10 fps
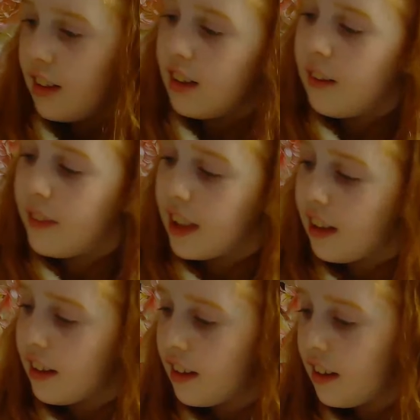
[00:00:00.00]
Oh my
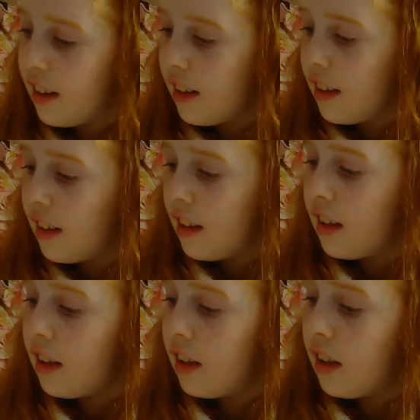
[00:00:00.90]

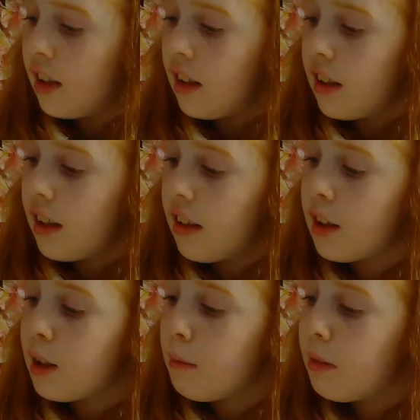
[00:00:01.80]
god. is
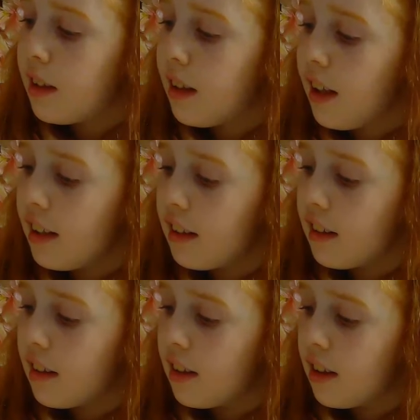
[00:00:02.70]
actually pretty
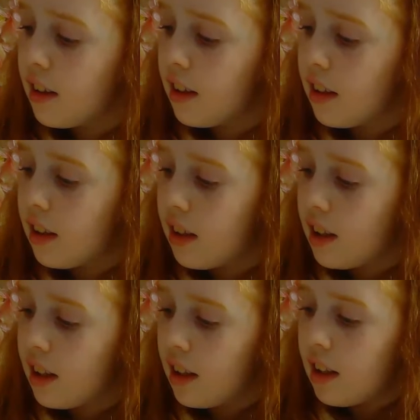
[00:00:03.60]
nice. I know.
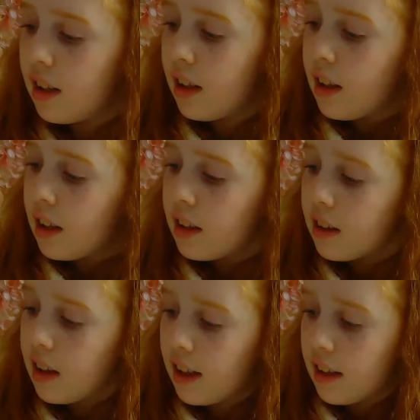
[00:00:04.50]

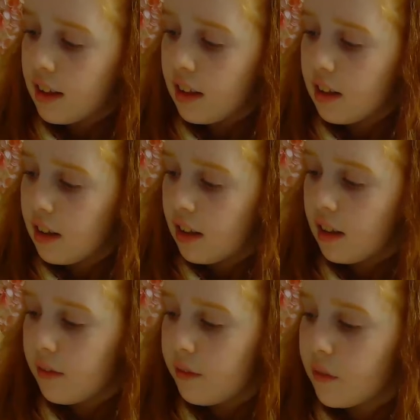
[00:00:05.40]
Kind of
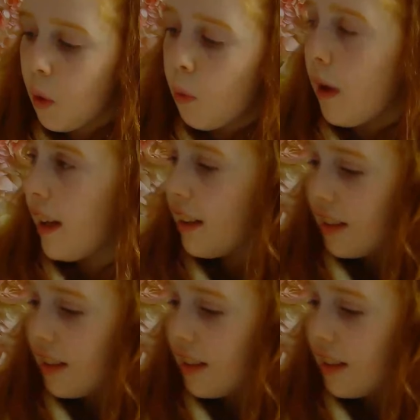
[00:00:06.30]
wet.